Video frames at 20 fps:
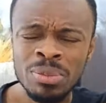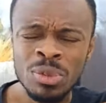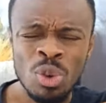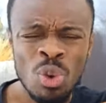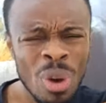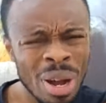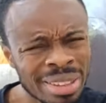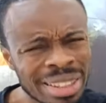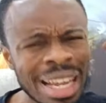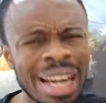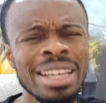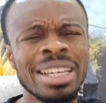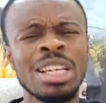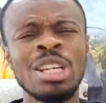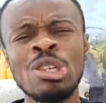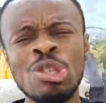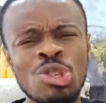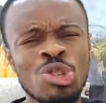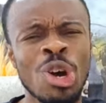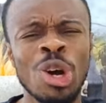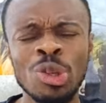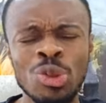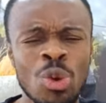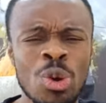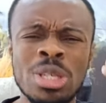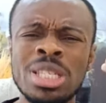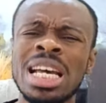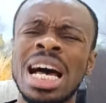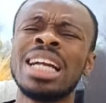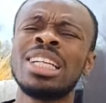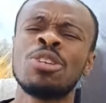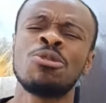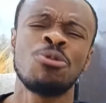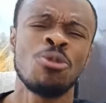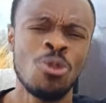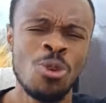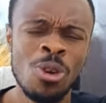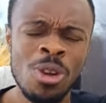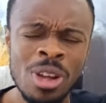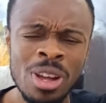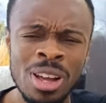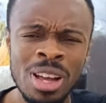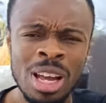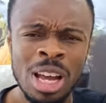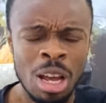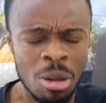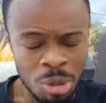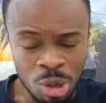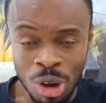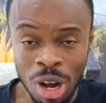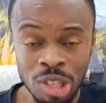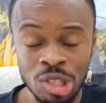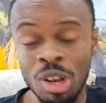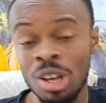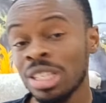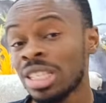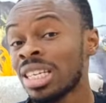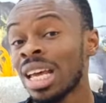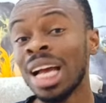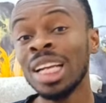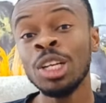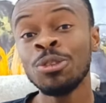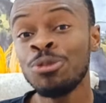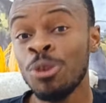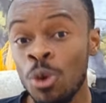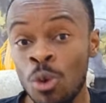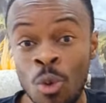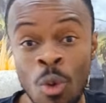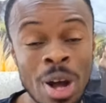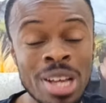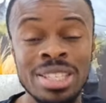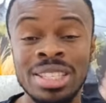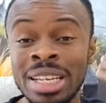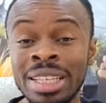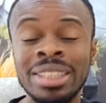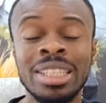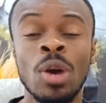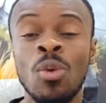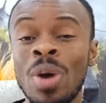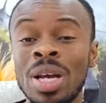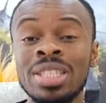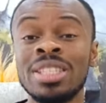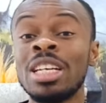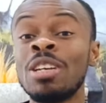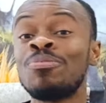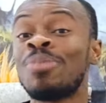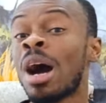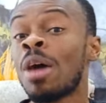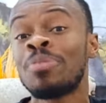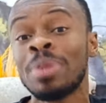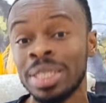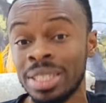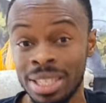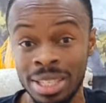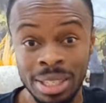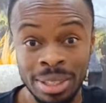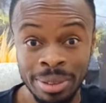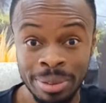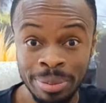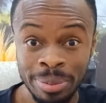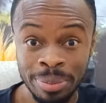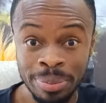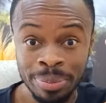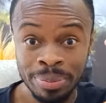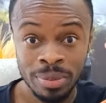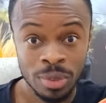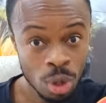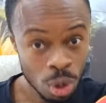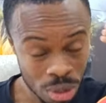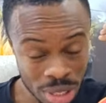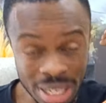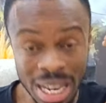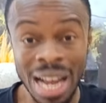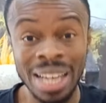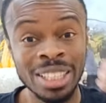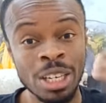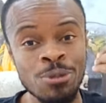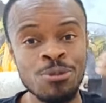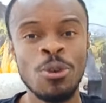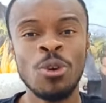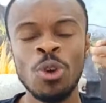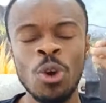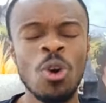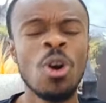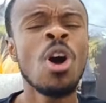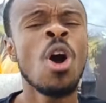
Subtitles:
what an insult was Sajifo. He was Osagyefo wasn't a Western puppet. Osagyefo no